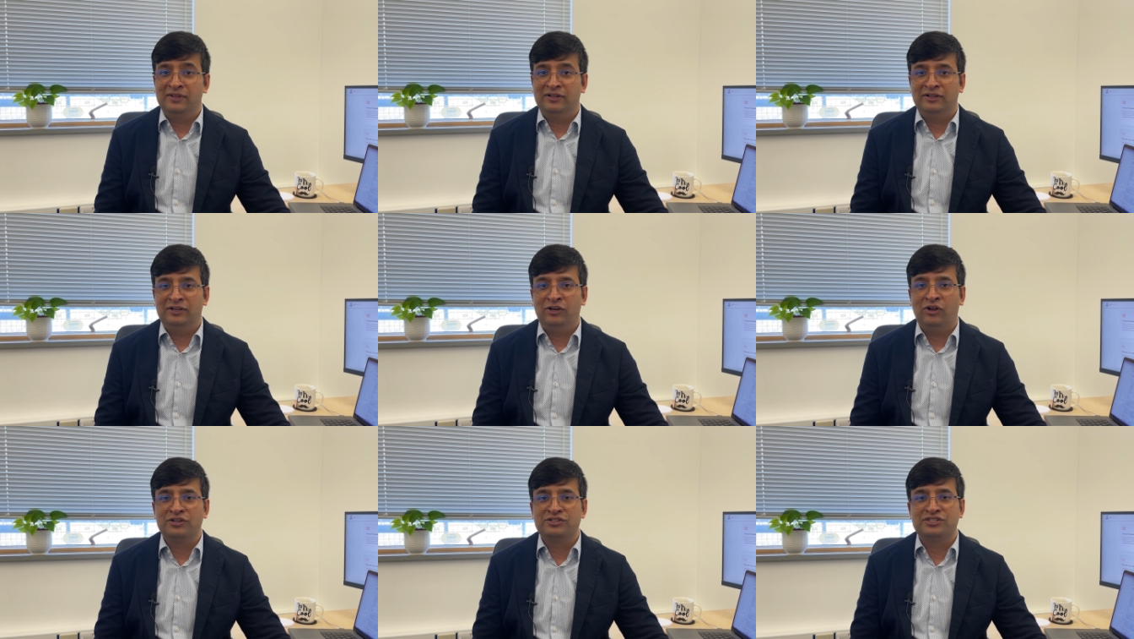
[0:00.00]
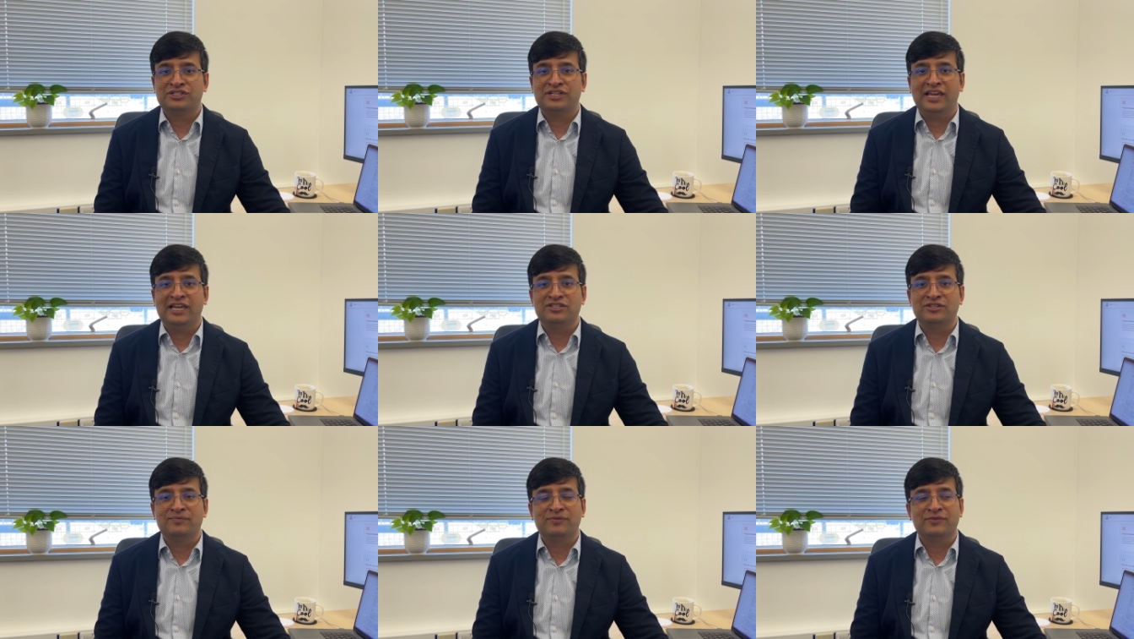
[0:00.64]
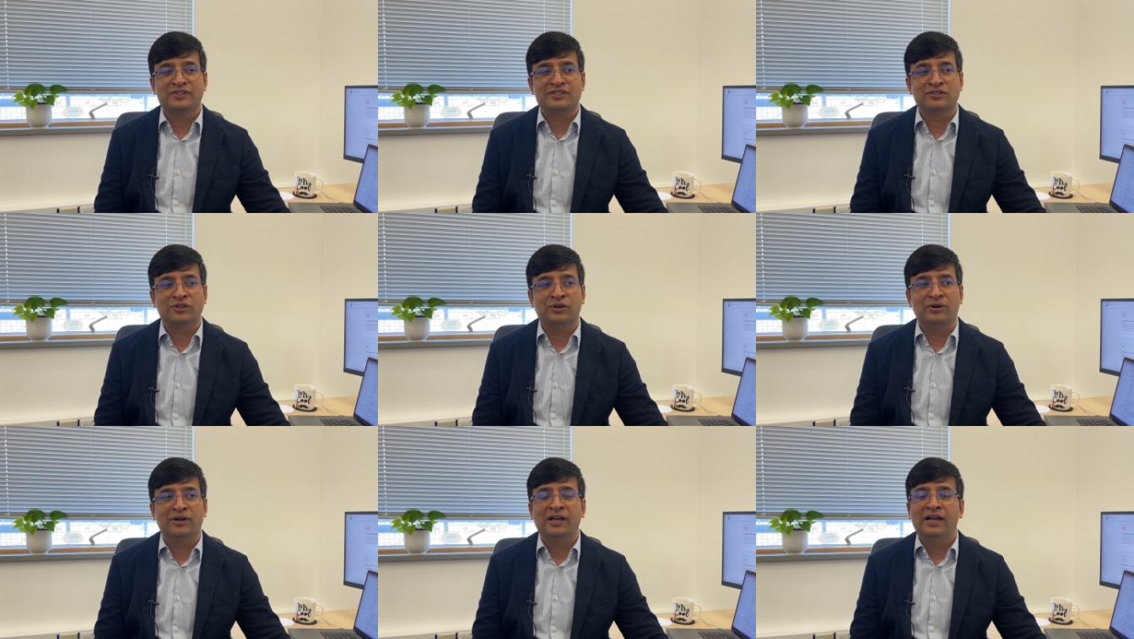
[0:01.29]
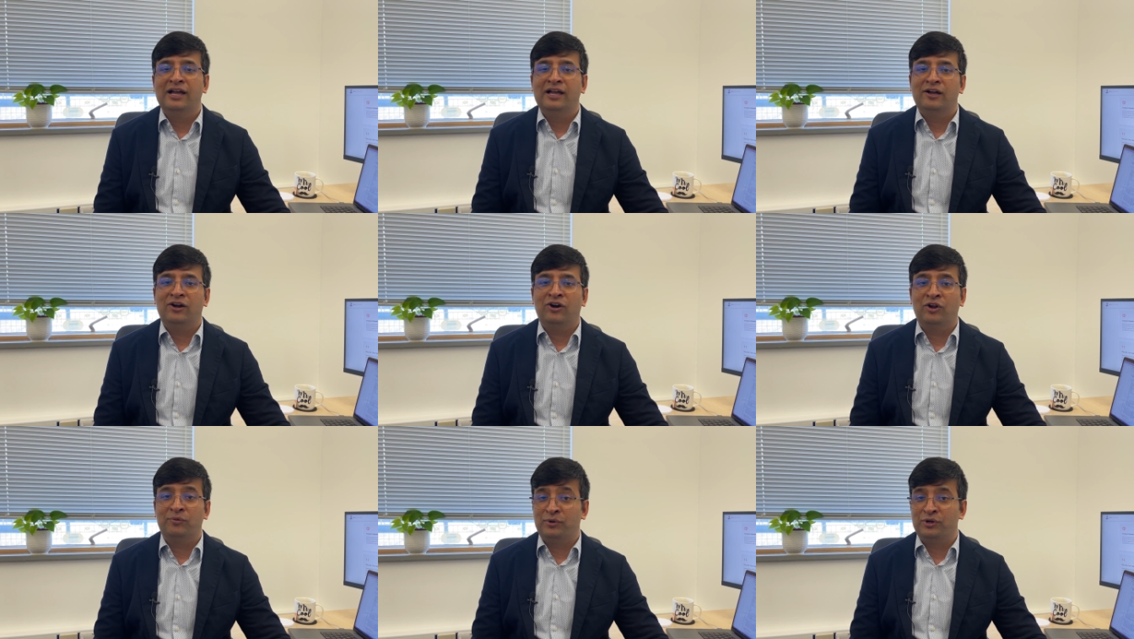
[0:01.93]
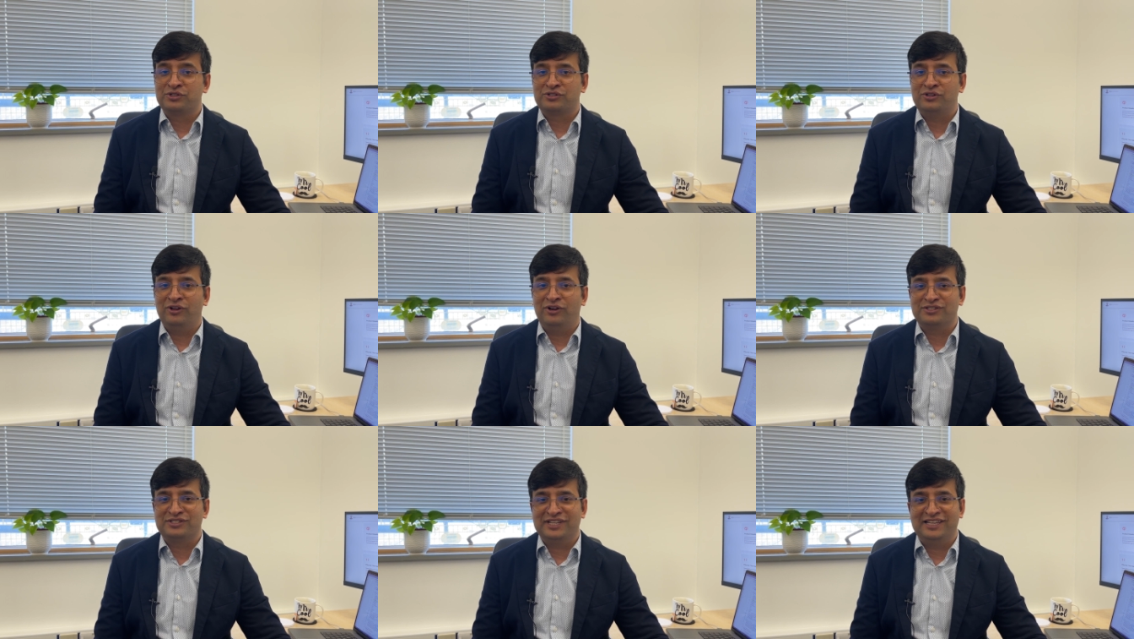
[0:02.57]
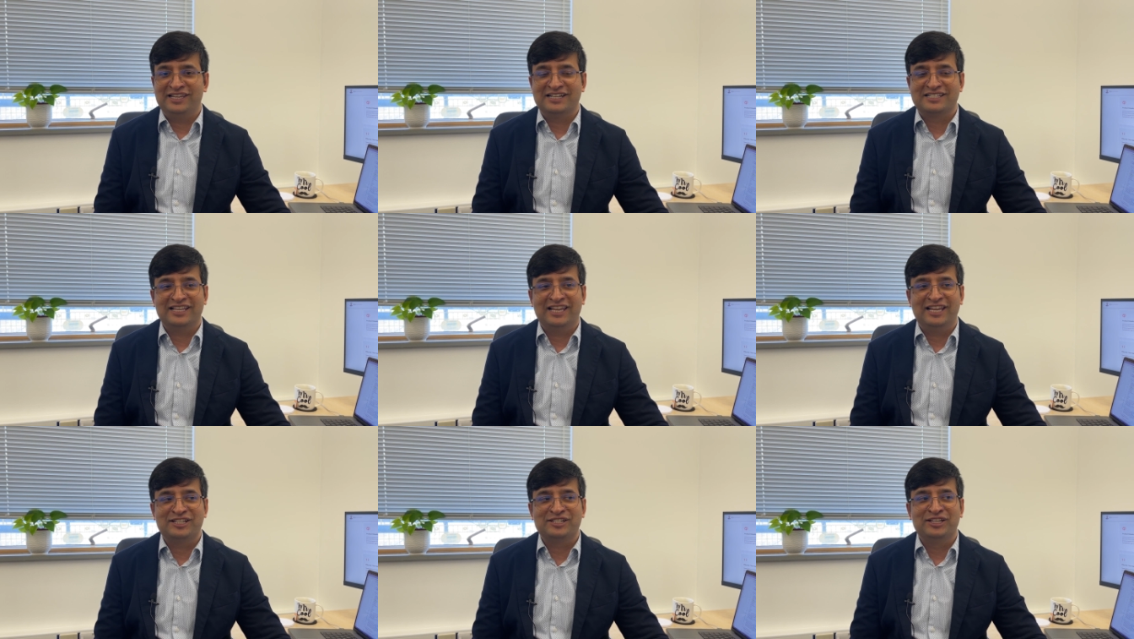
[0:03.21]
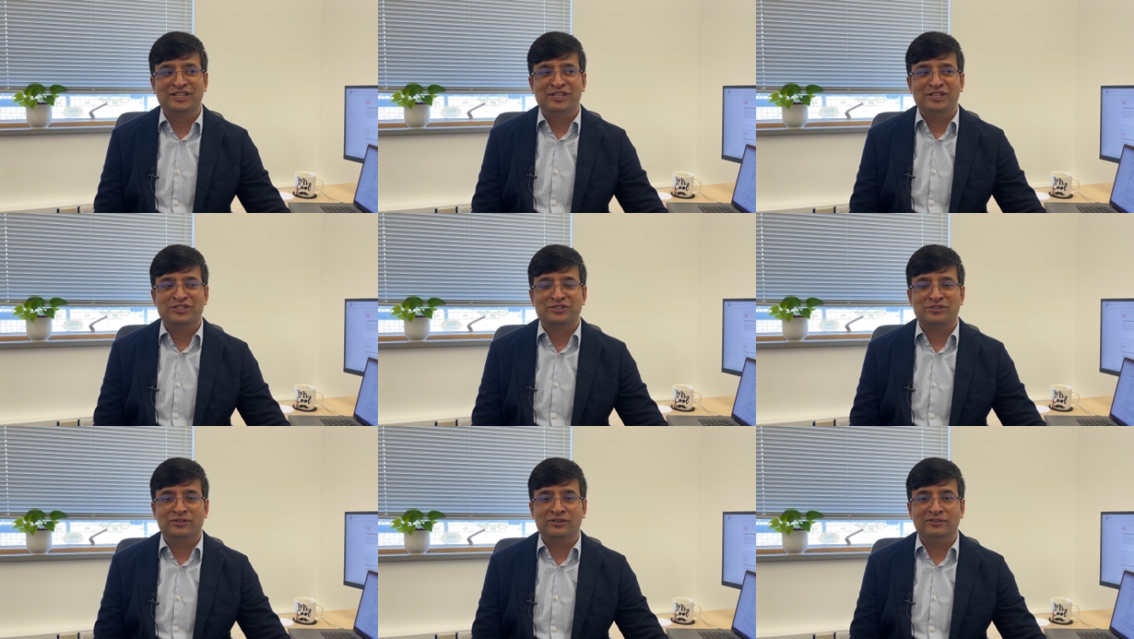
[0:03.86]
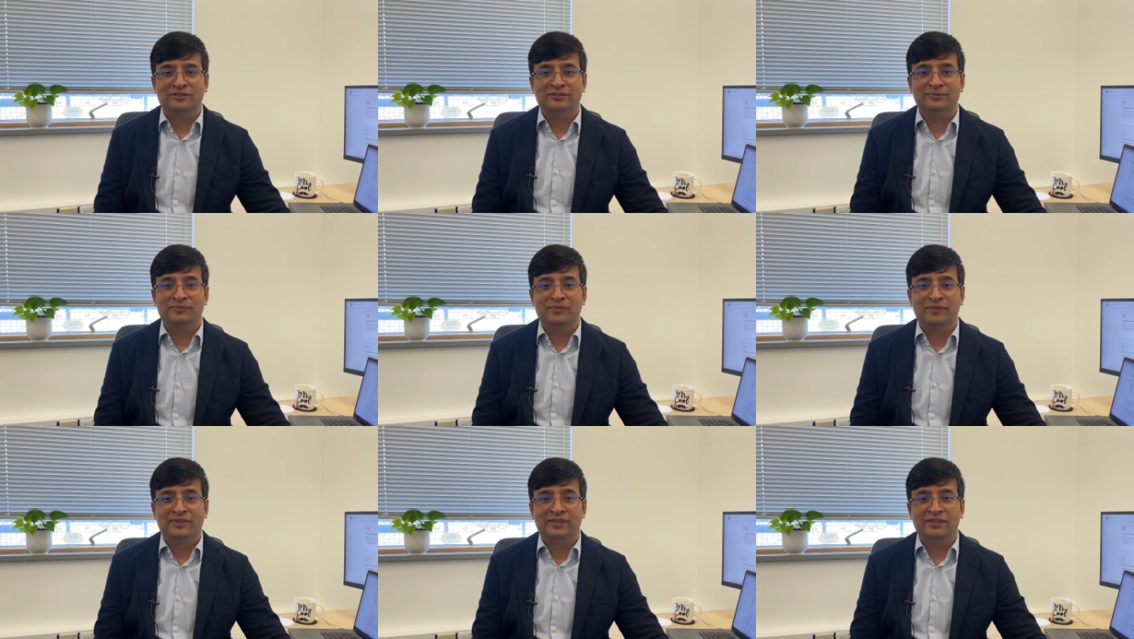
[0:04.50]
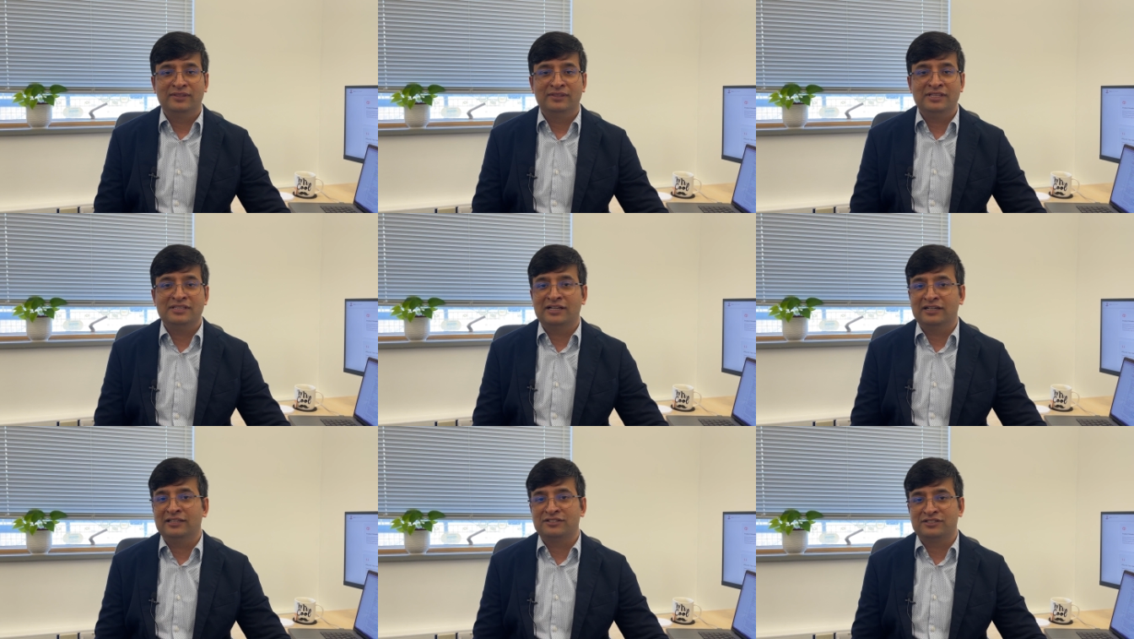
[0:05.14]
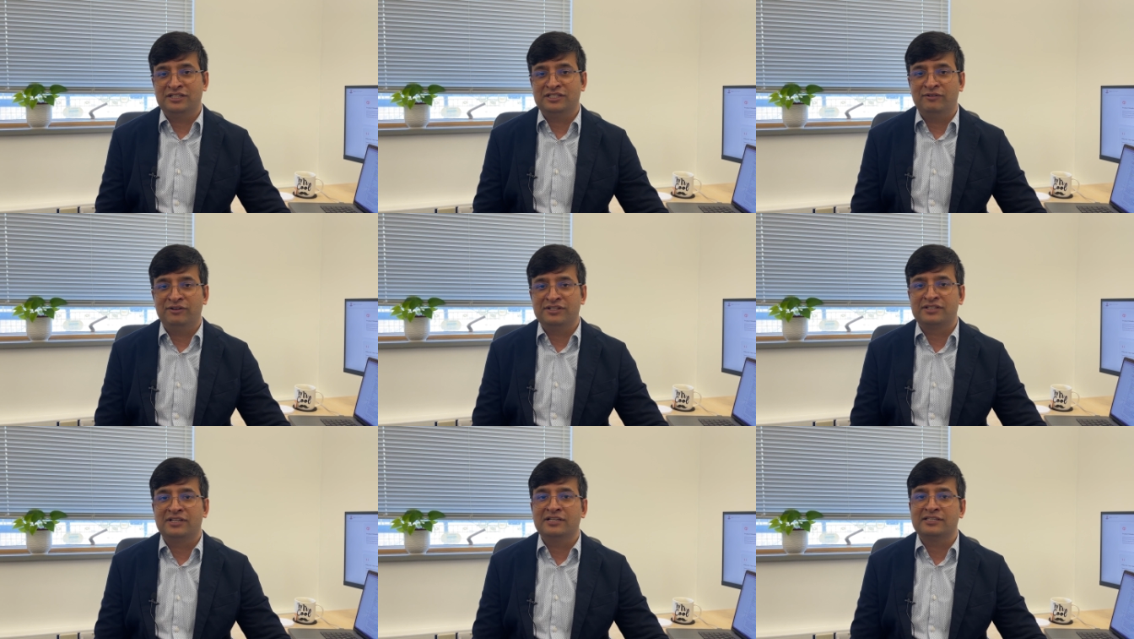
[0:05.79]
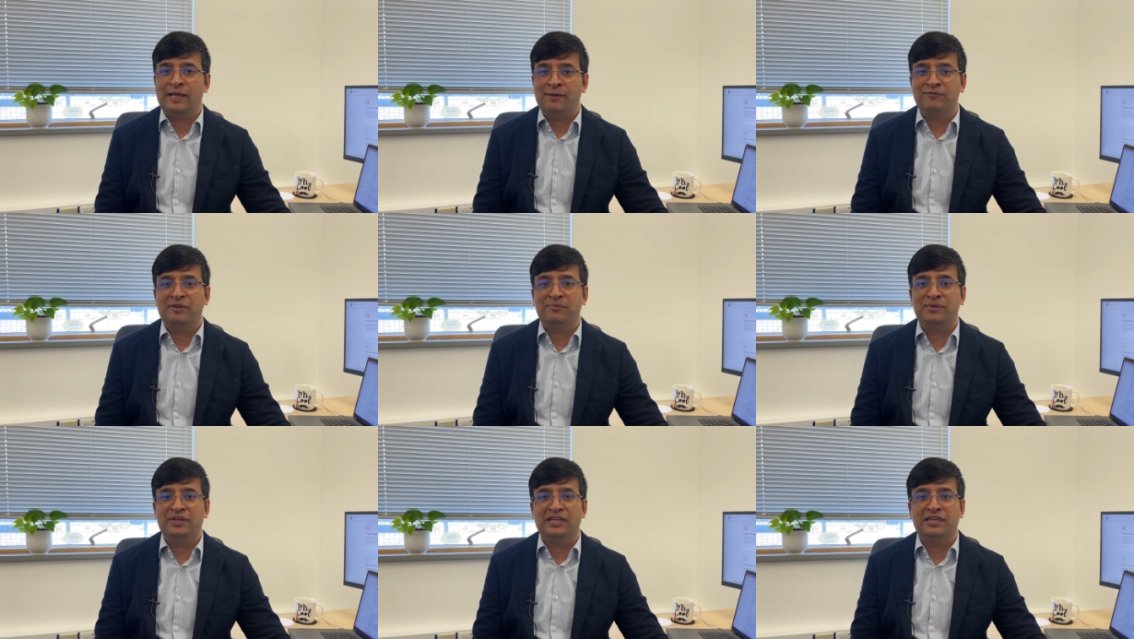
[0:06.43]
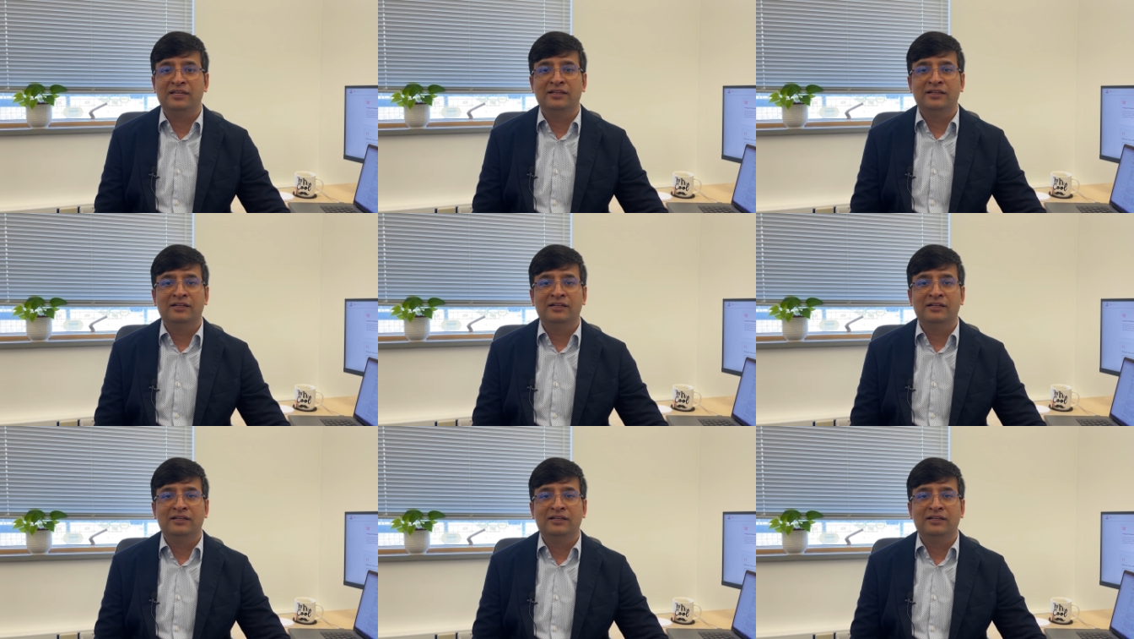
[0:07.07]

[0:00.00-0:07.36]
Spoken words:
launch stage, or post-launch stage, let's say it. So these are the stages that we'll discuss. MVP,